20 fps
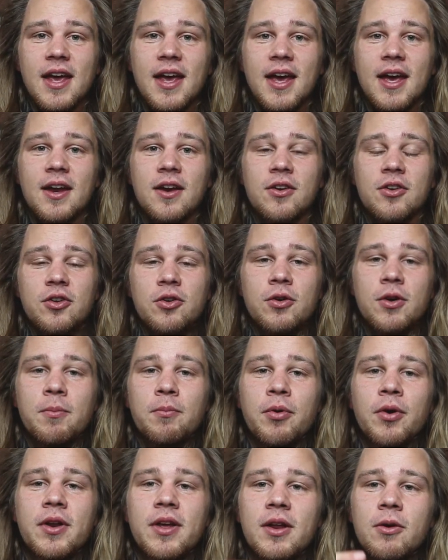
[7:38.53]
And you
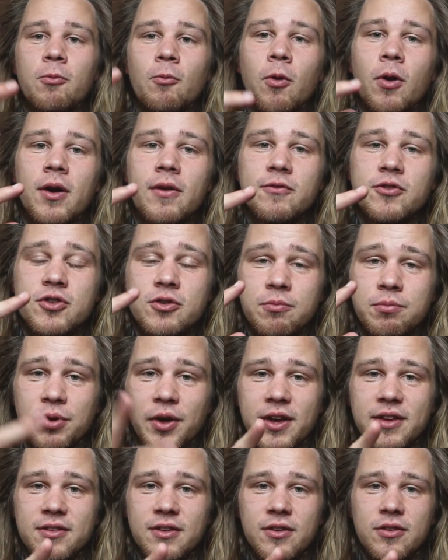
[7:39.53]
can put it in one of two
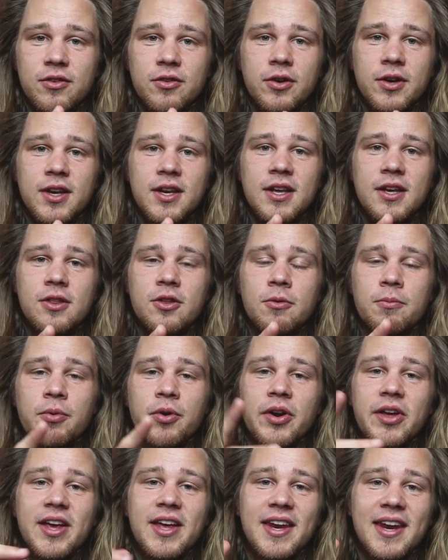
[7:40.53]
places. You can either
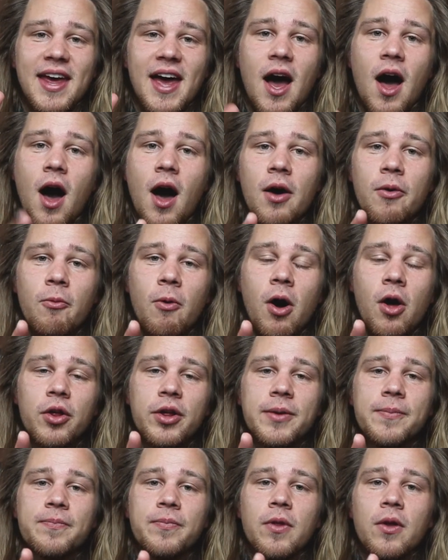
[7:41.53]
put it in a hot
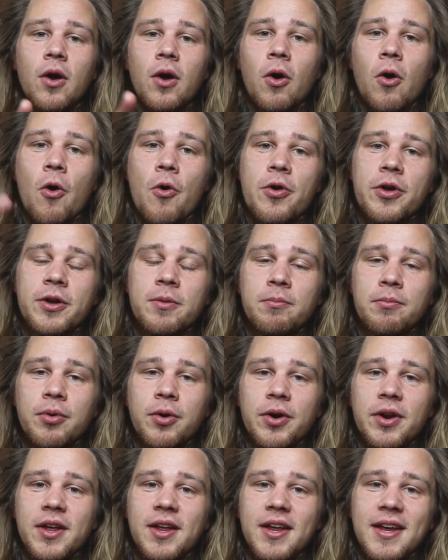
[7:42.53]
wallet or you can
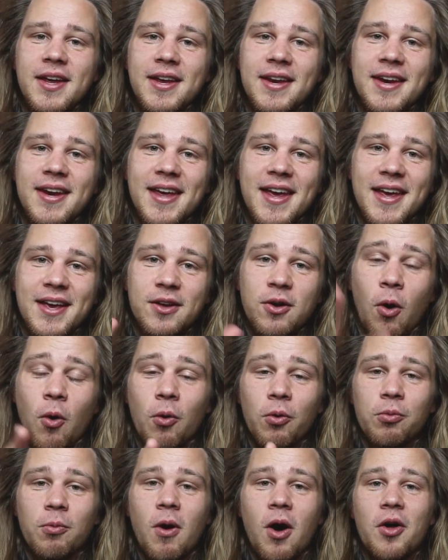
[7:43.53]
put it in a
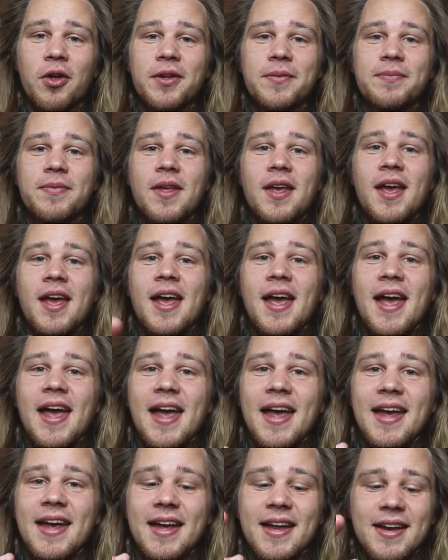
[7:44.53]
cold wallet.
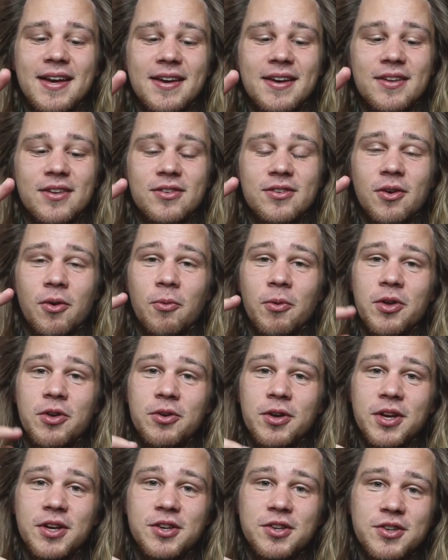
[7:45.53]
And so what you
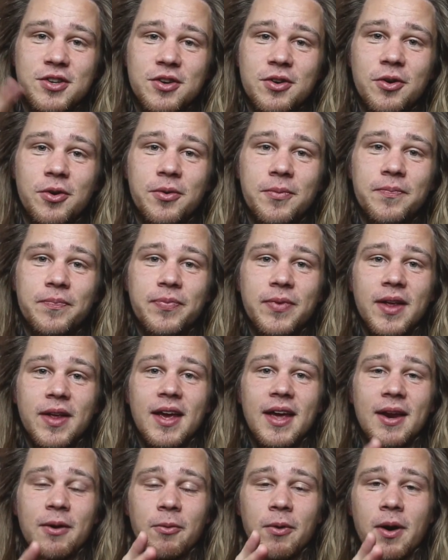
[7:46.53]
can do
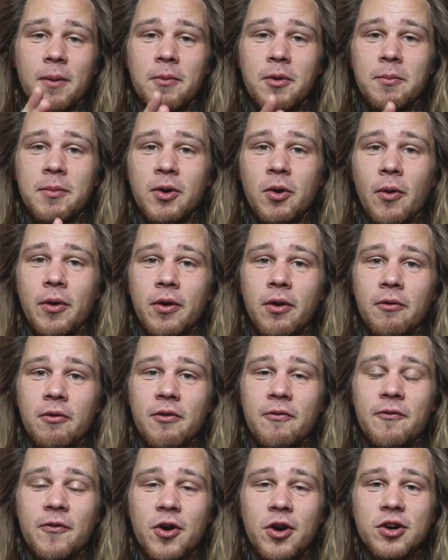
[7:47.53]
and what I'm going to be going
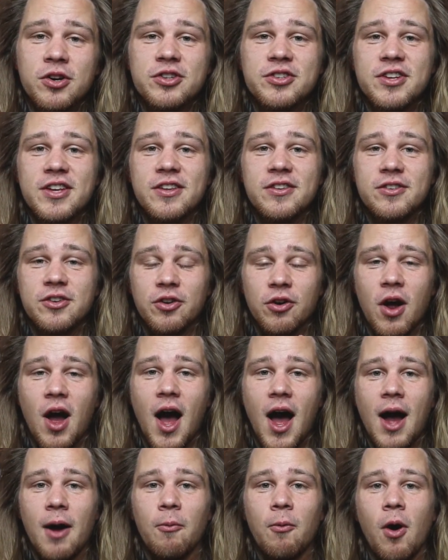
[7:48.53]
over first is your
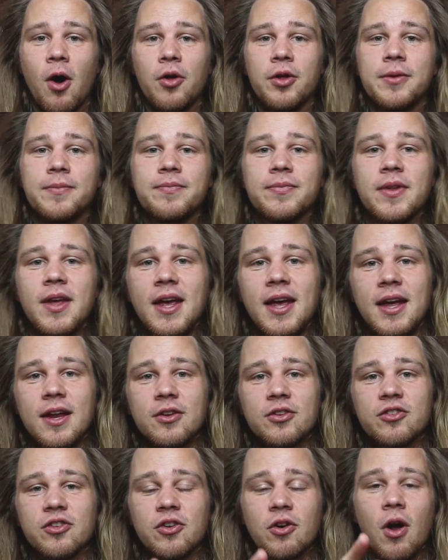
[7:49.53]
hot wallet.
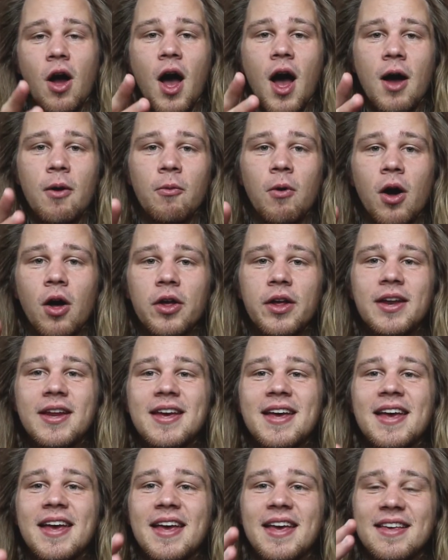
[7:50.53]
And so your hot wallet
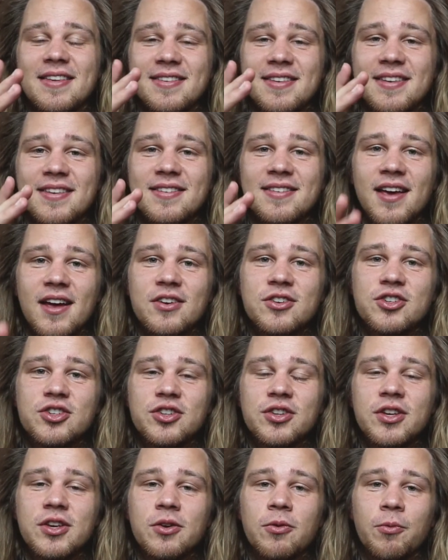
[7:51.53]
is
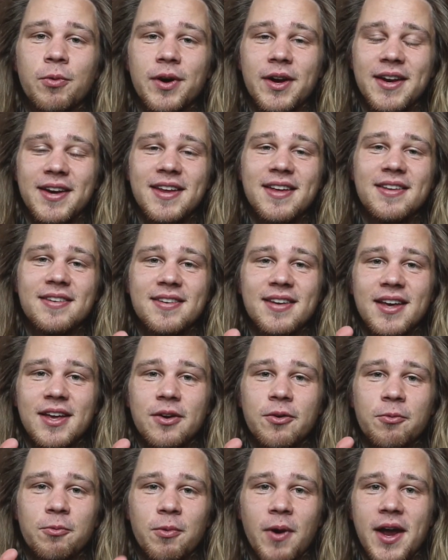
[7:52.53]
essentially what it is
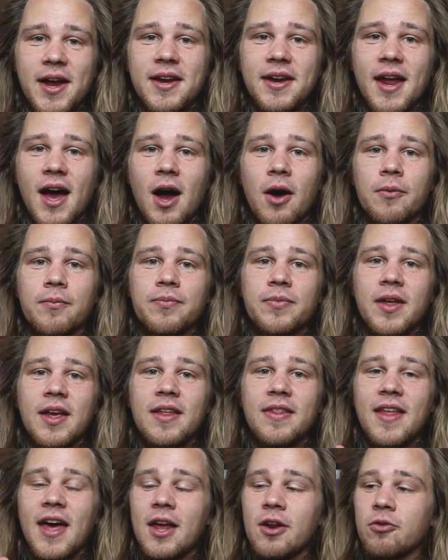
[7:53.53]
in right now.
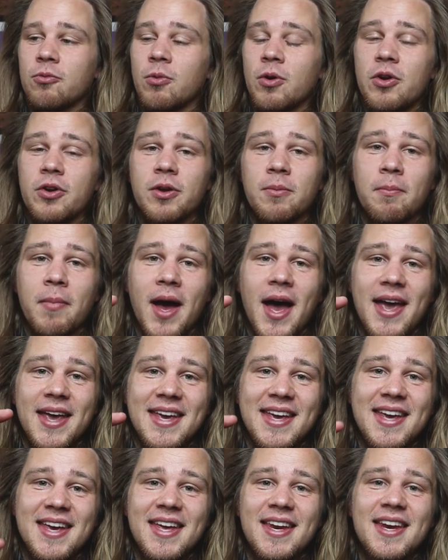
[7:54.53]
And that is where you can buy
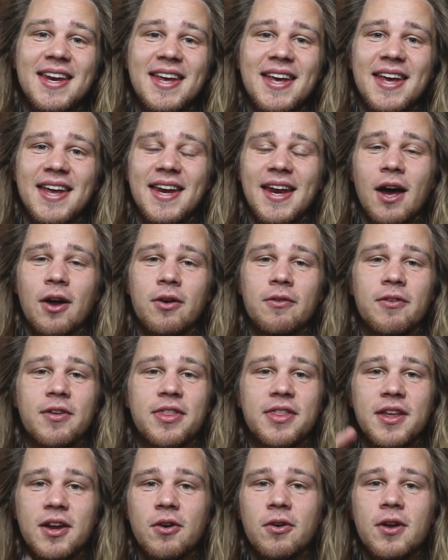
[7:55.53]
in and out of
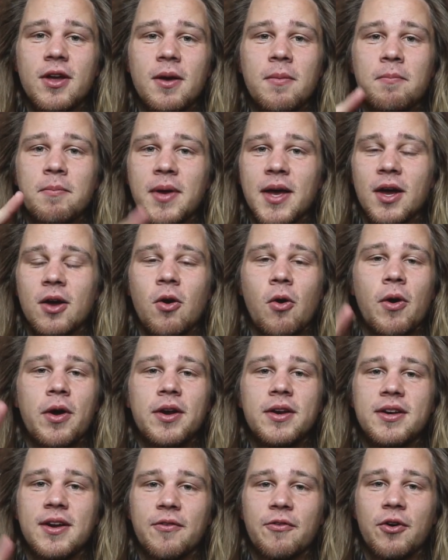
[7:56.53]
Ethereum,
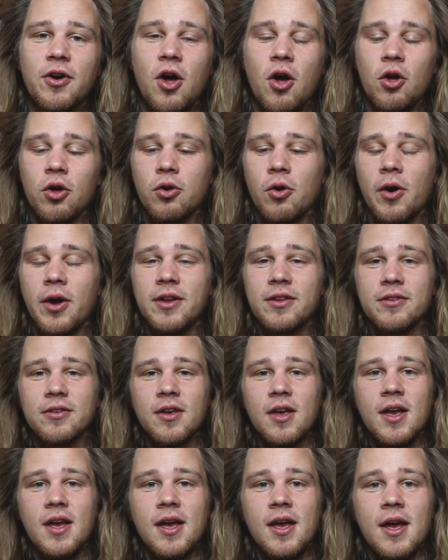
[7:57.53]
Bitcoin, different
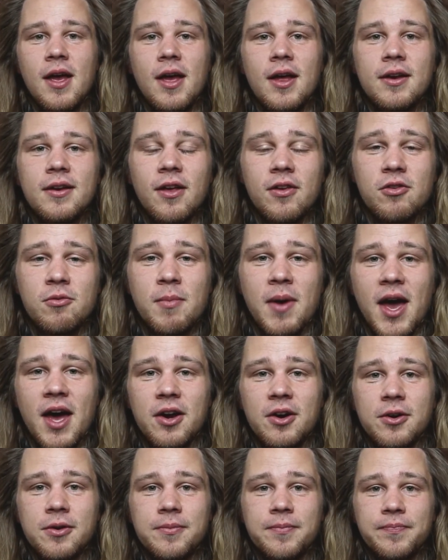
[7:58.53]
altcoins, doesn't
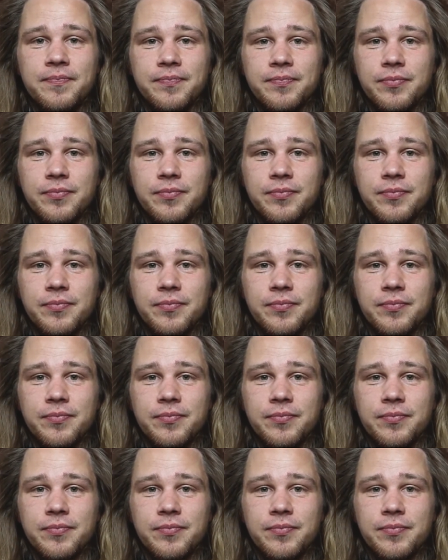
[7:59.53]
matter.